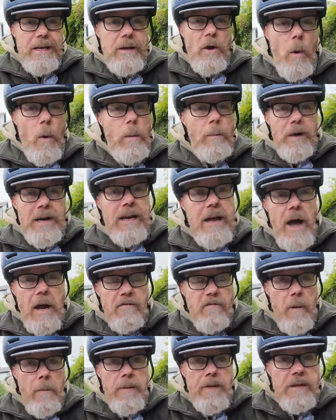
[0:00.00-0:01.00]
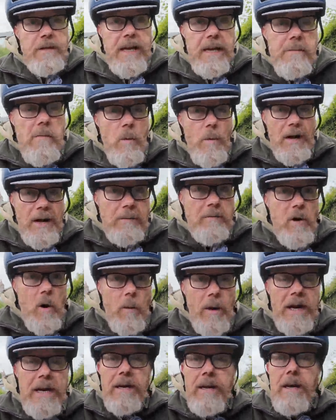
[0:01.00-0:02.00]
I'm going, but I can't remember the name of where I'm
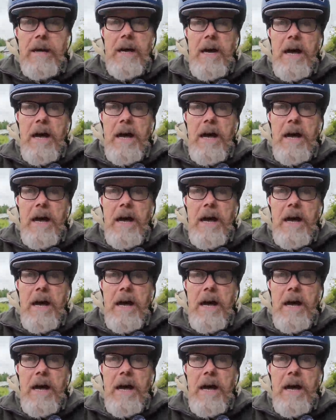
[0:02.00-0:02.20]
going.